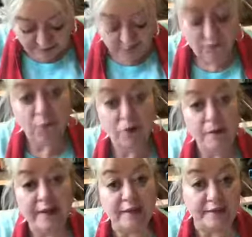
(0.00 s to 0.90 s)
if you want to
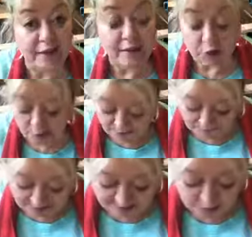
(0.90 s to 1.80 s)
make a day trip,
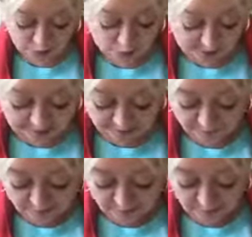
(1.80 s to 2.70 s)
it's great.
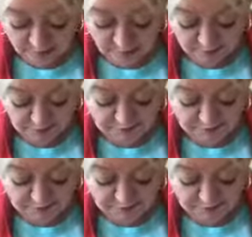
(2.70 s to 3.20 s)
But